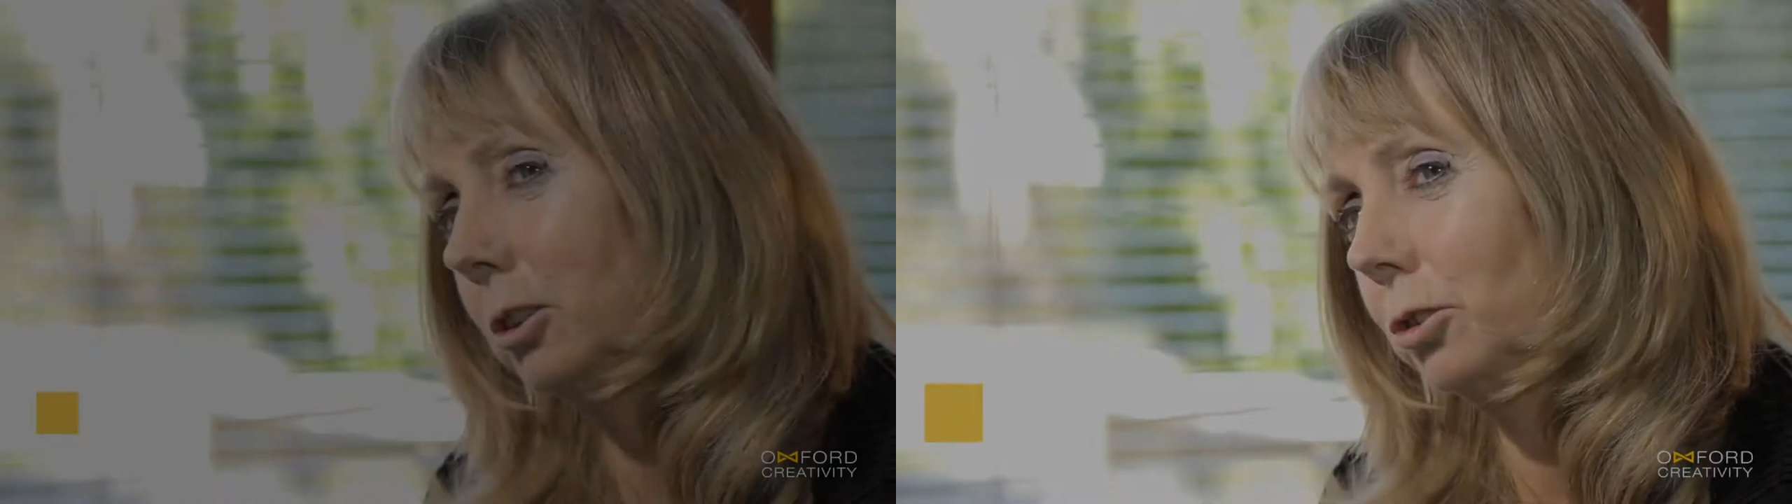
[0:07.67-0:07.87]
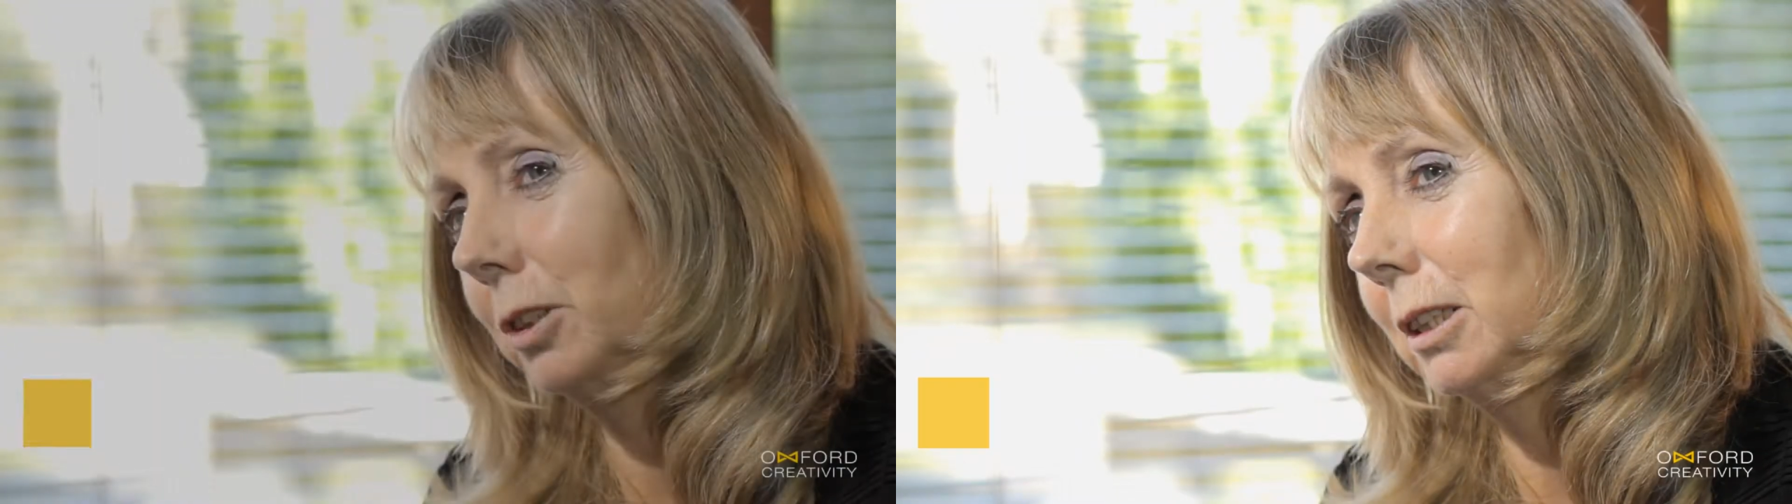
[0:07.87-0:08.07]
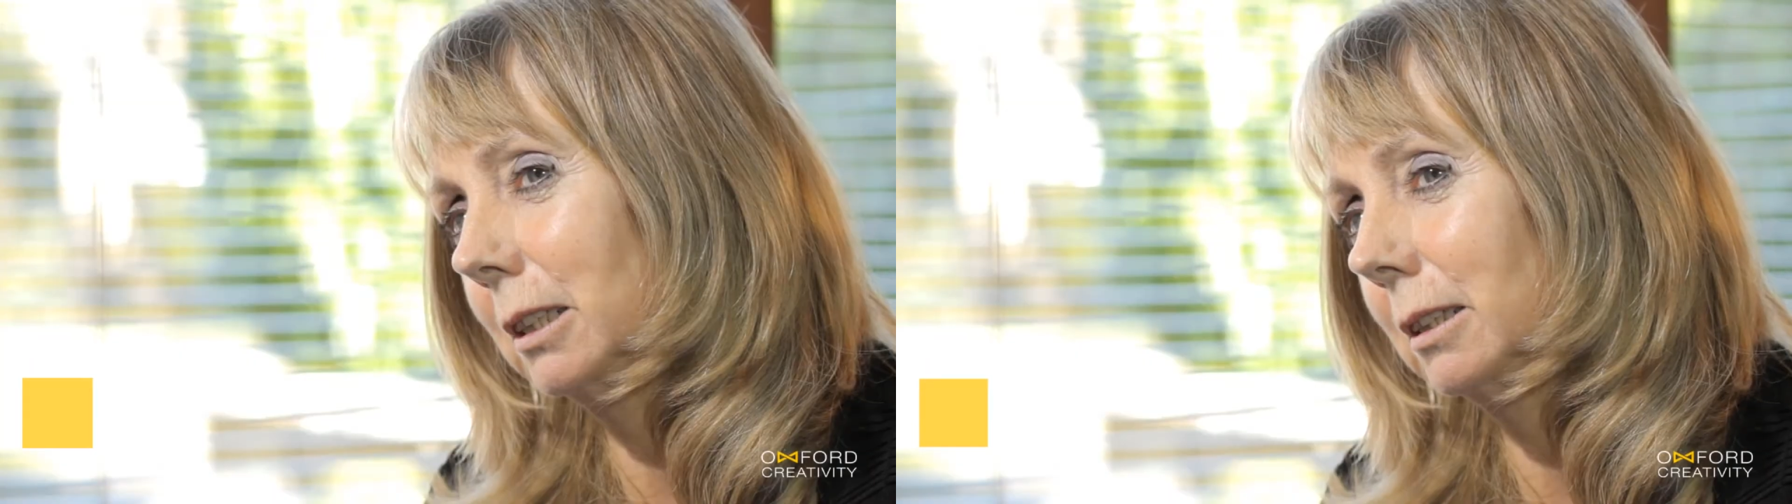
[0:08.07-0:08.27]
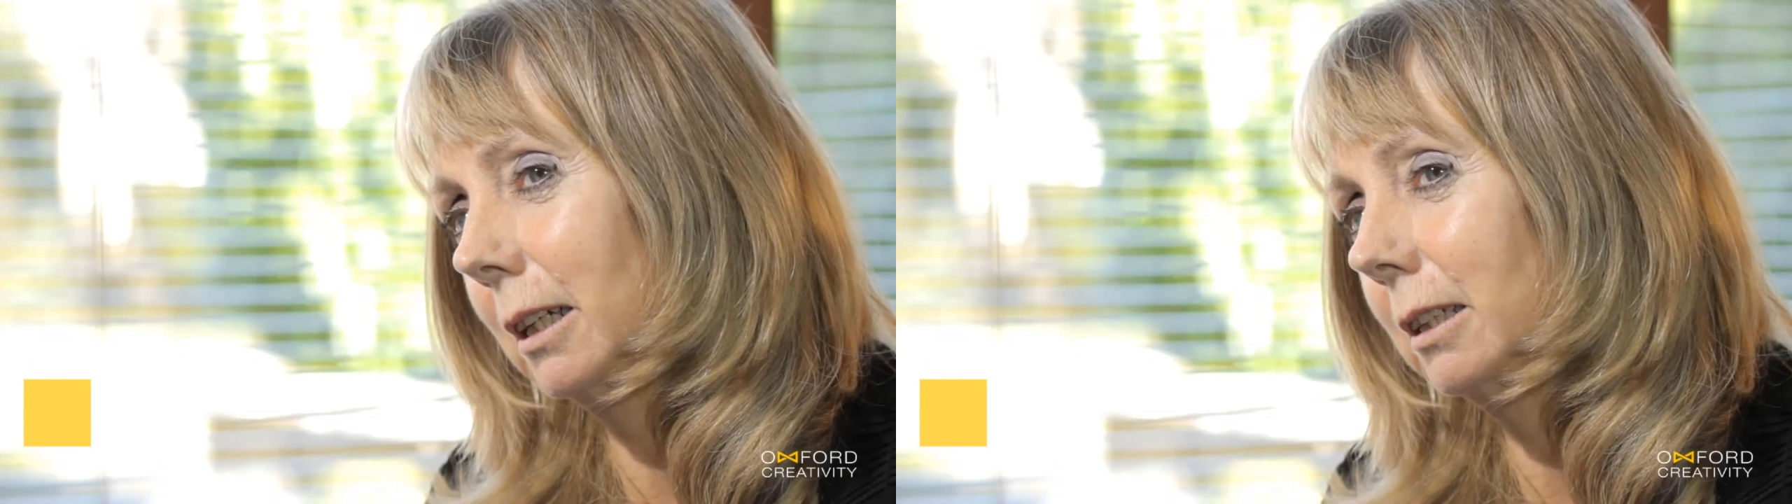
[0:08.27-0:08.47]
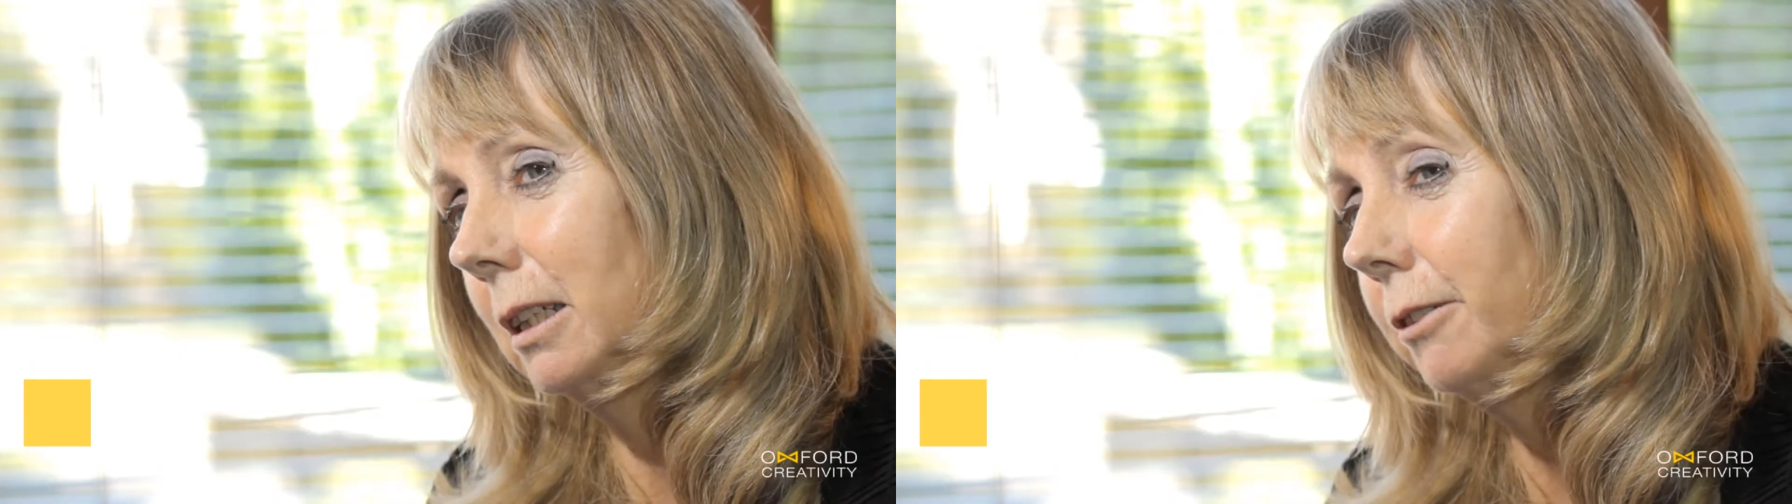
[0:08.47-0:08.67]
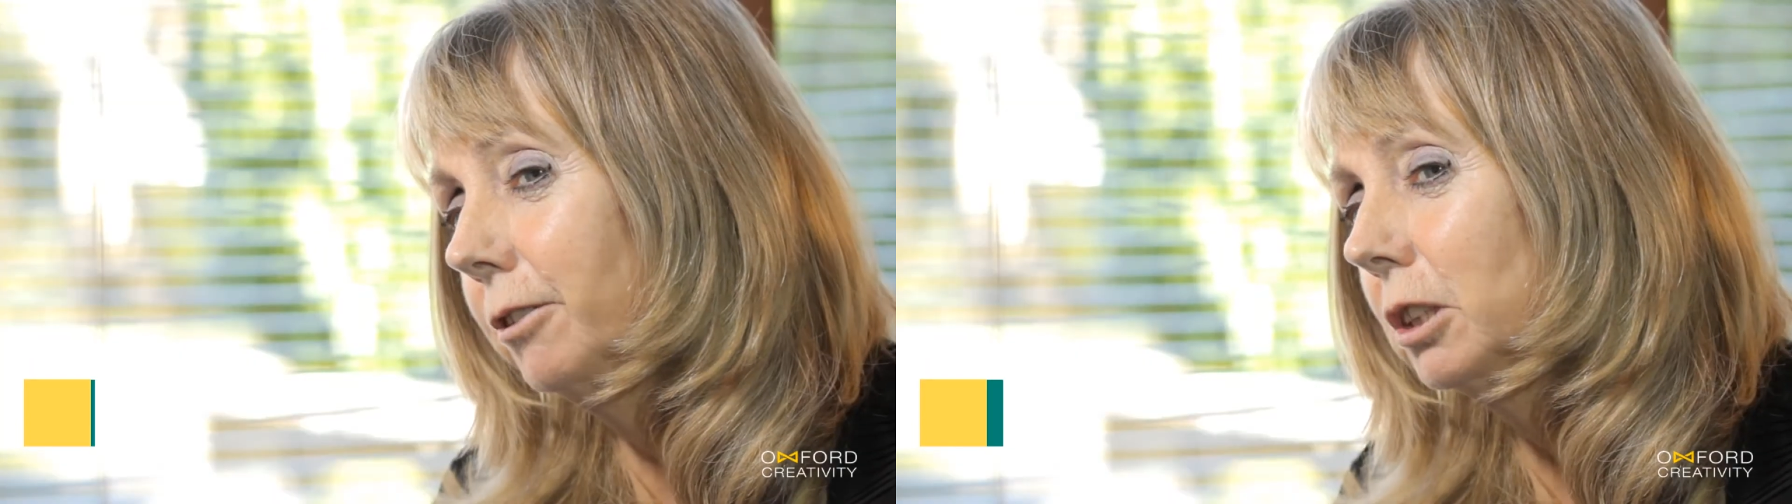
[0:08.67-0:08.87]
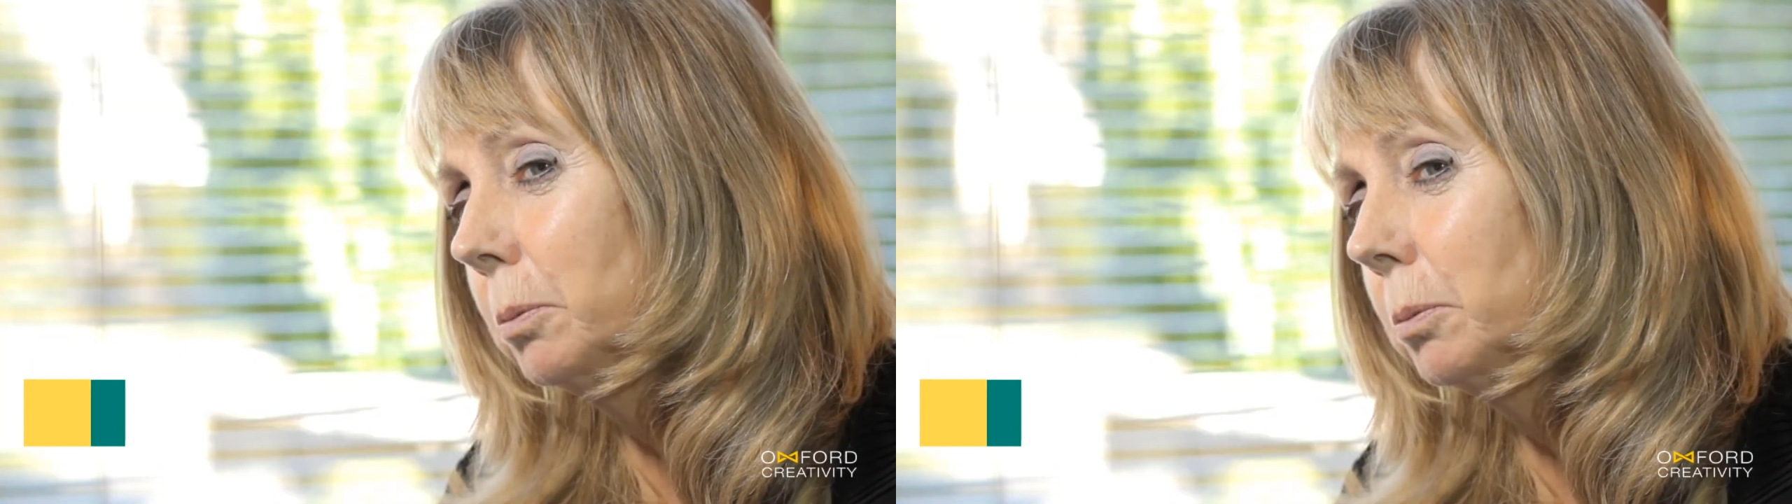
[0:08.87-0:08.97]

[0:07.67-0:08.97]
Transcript: to TRIZ are the difference